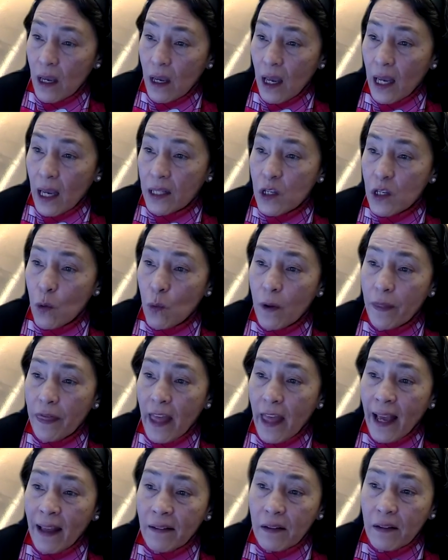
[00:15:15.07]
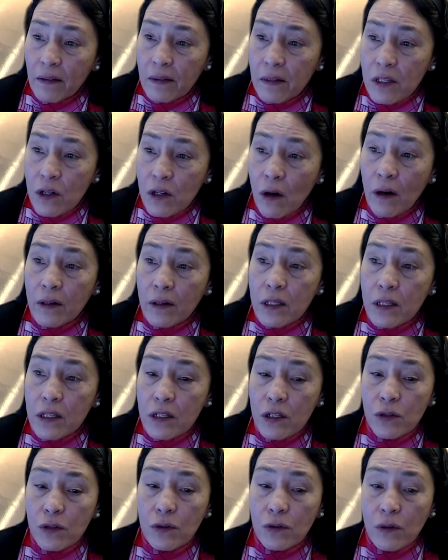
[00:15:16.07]
And so that starts
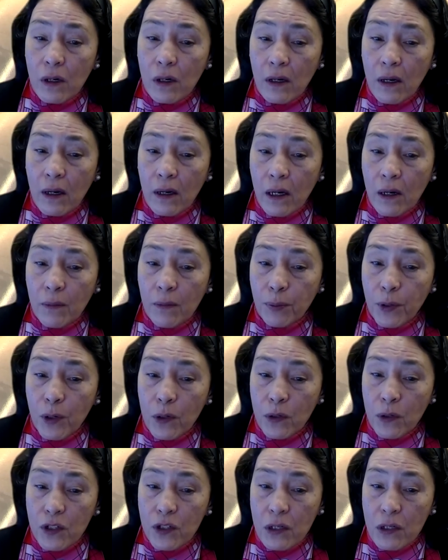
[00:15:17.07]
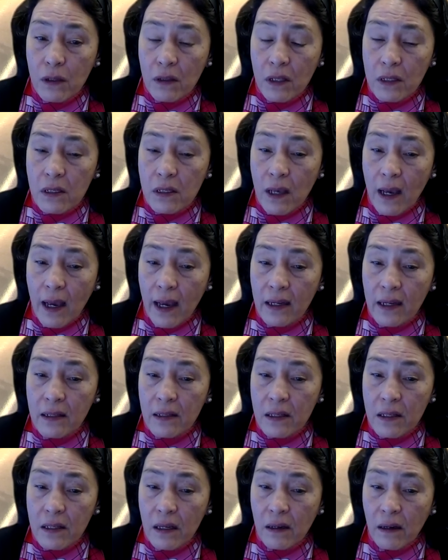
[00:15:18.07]
to uh, approach the
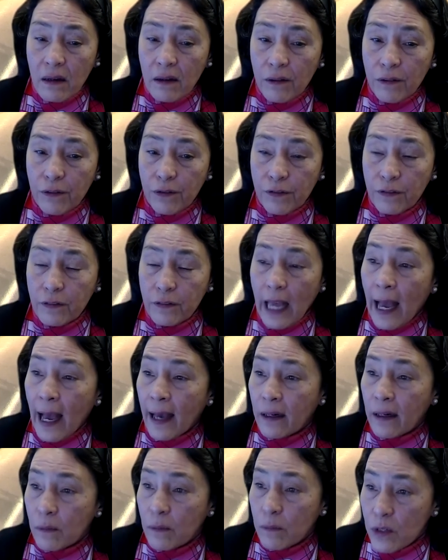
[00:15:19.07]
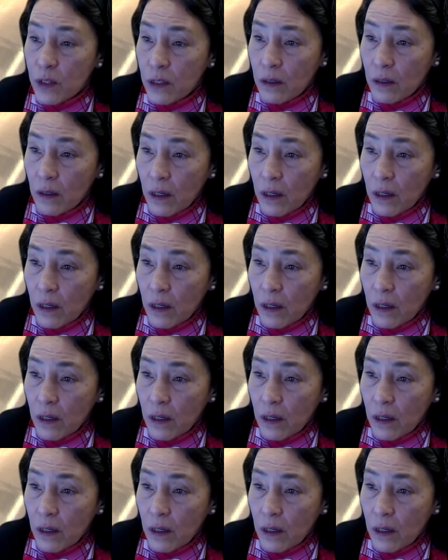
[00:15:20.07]
size of atoms.